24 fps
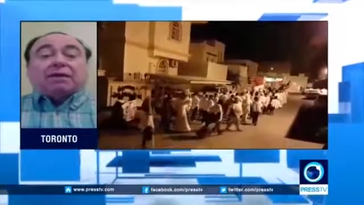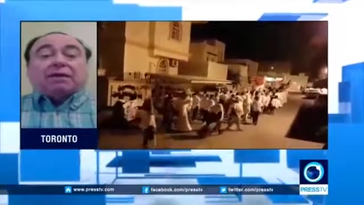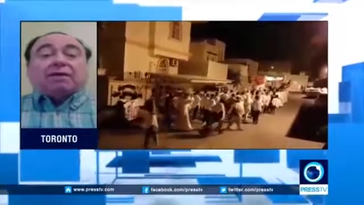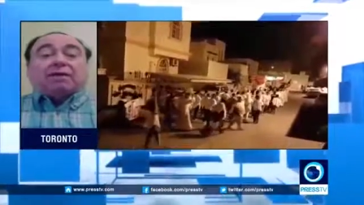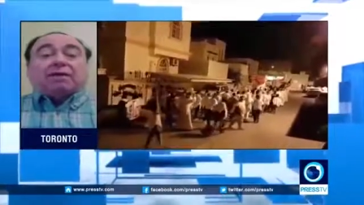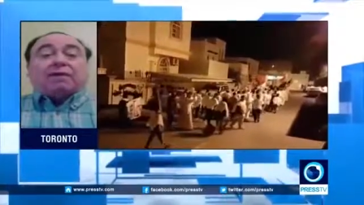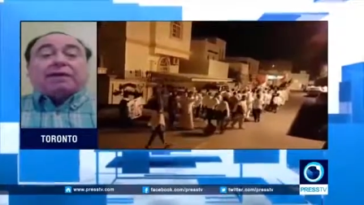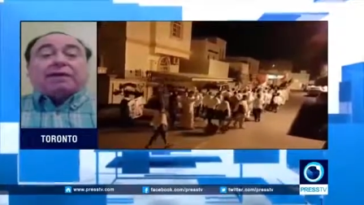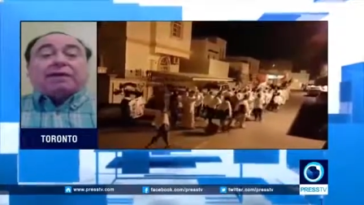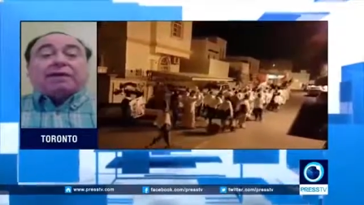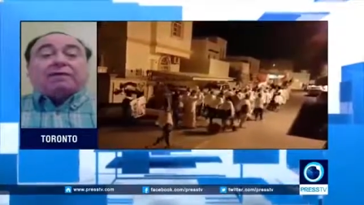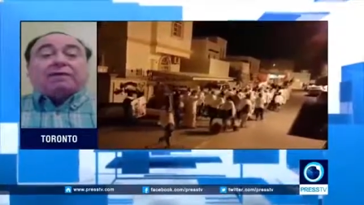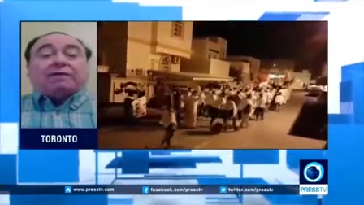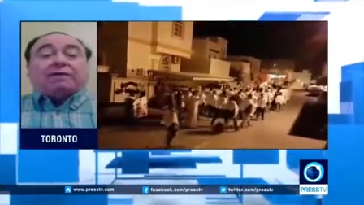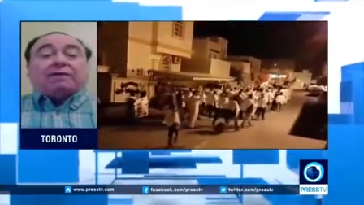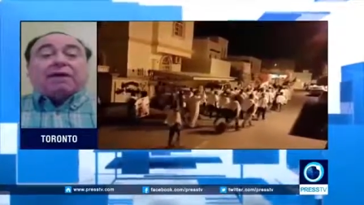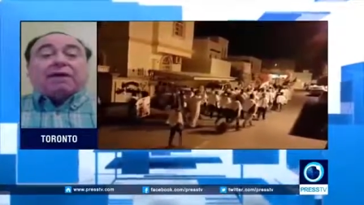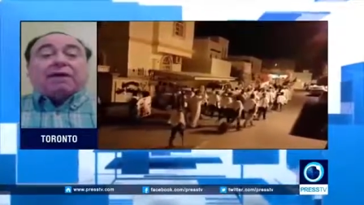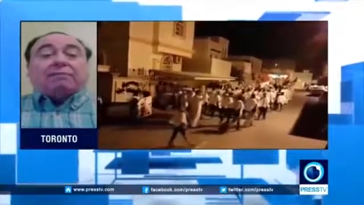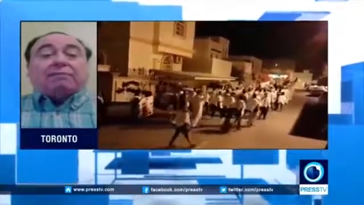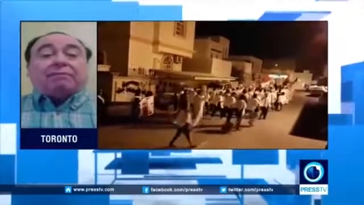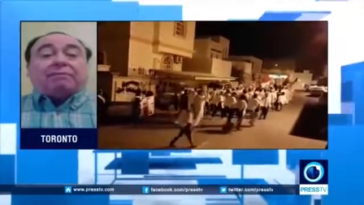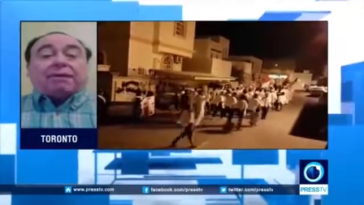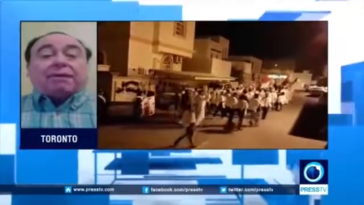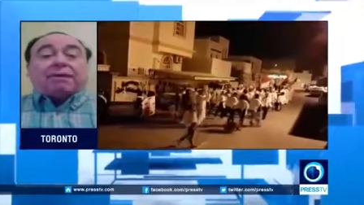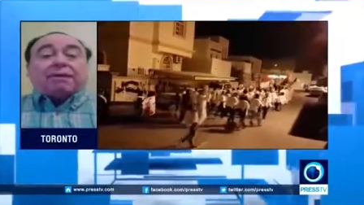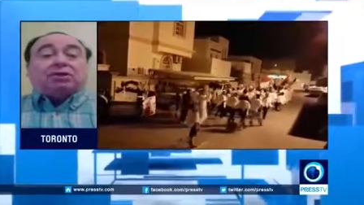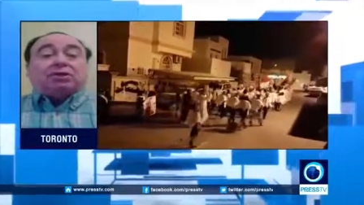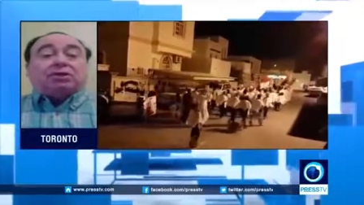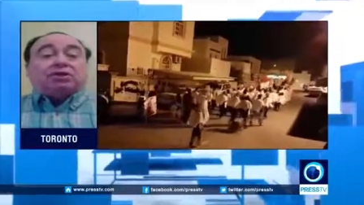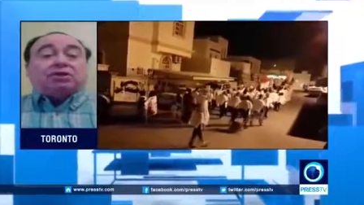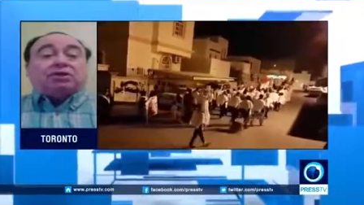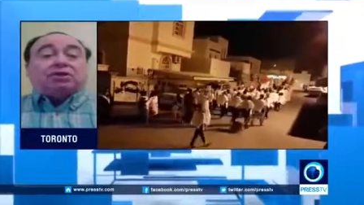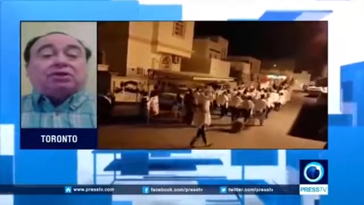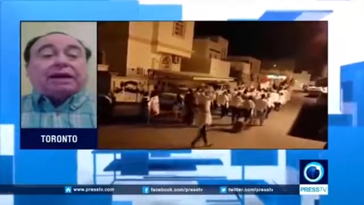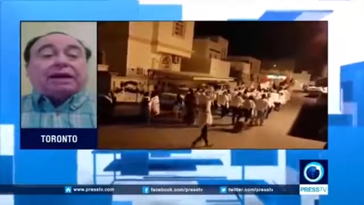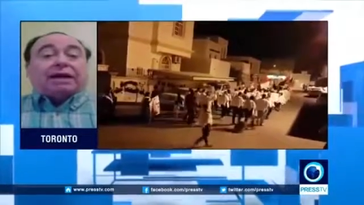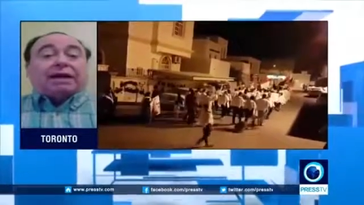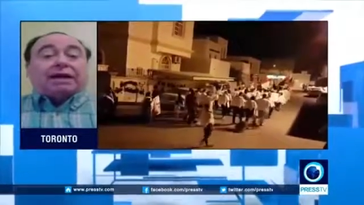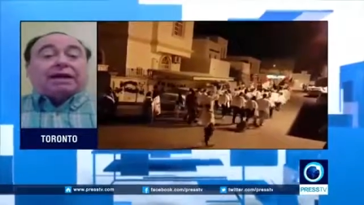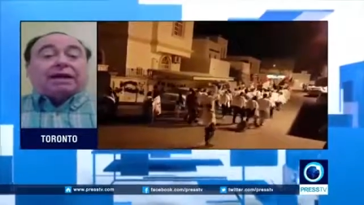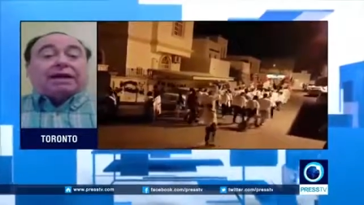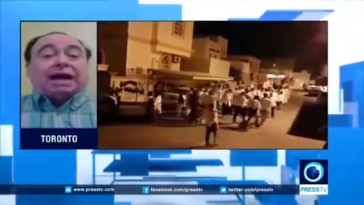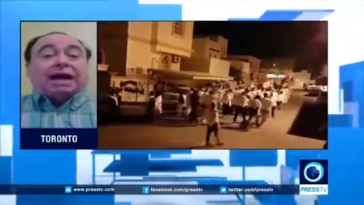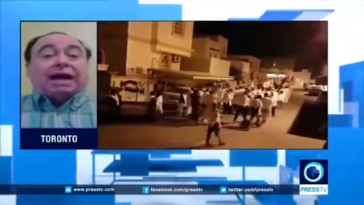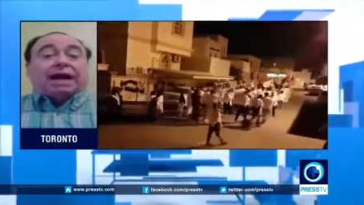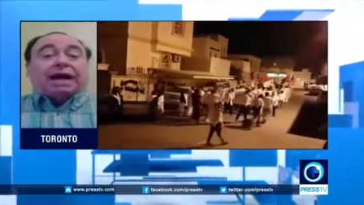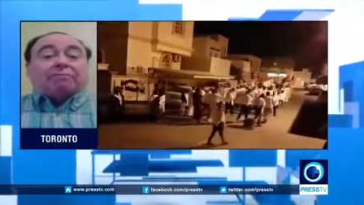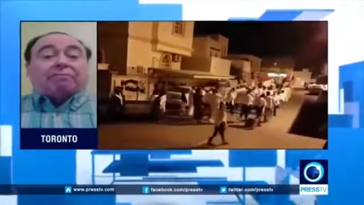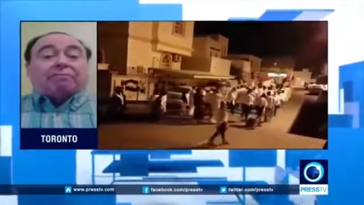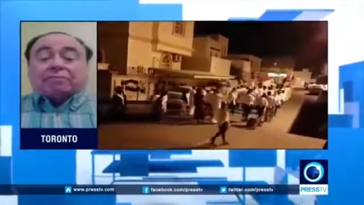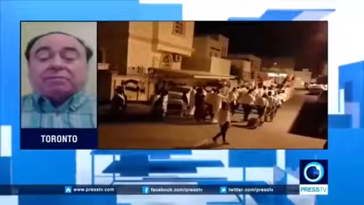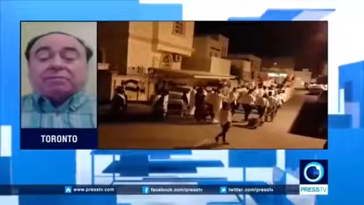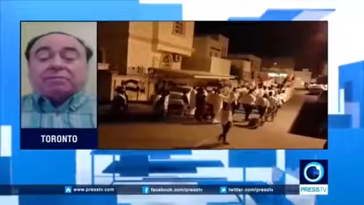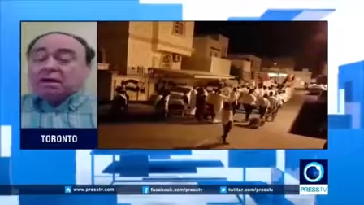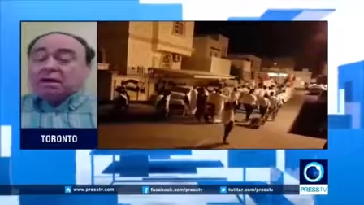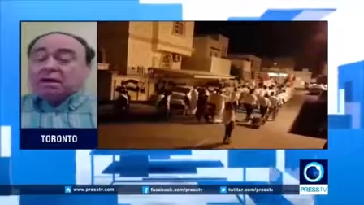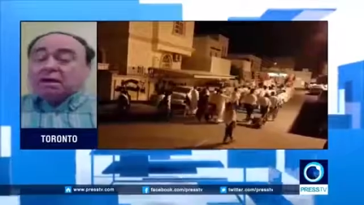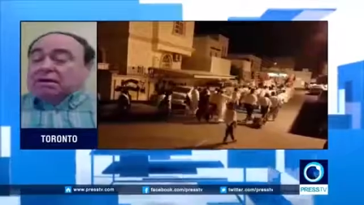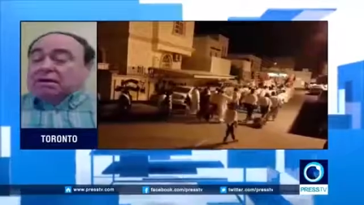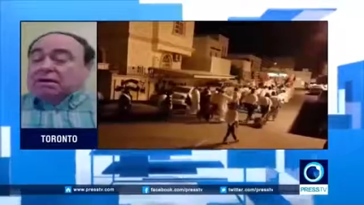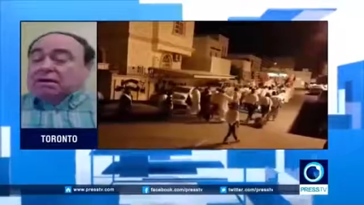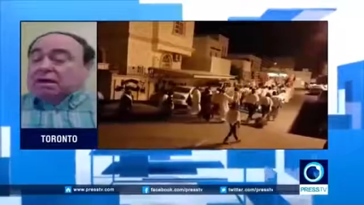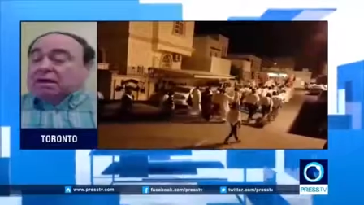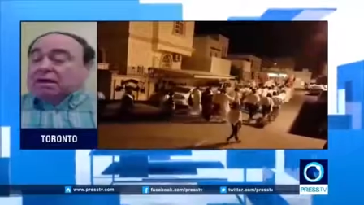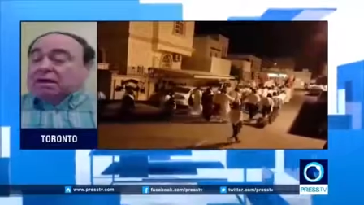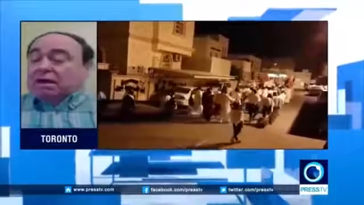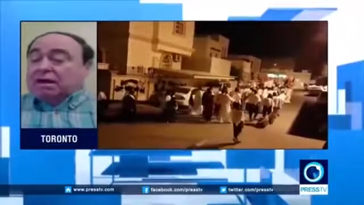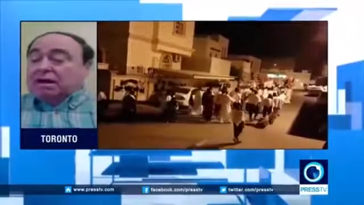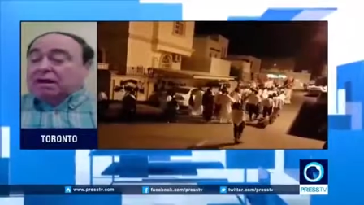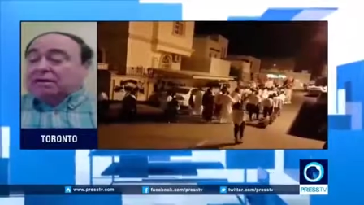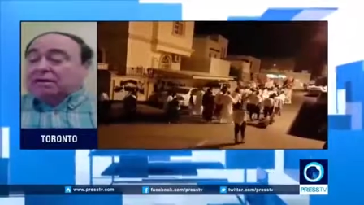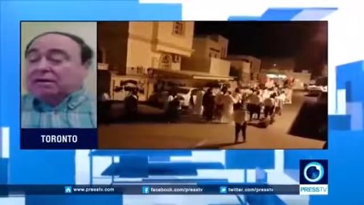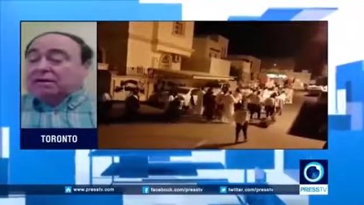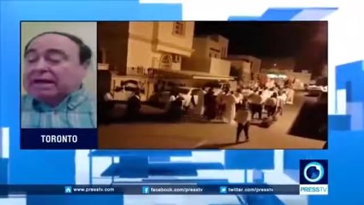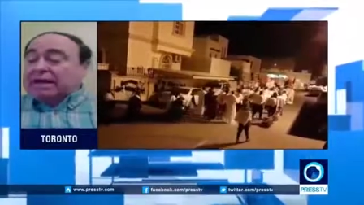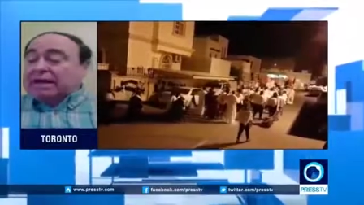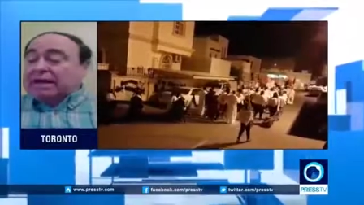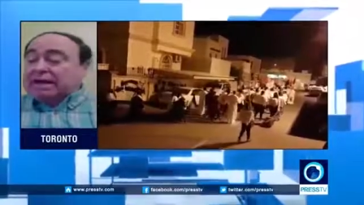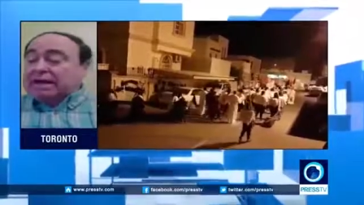threatening the family members to try to get him. The United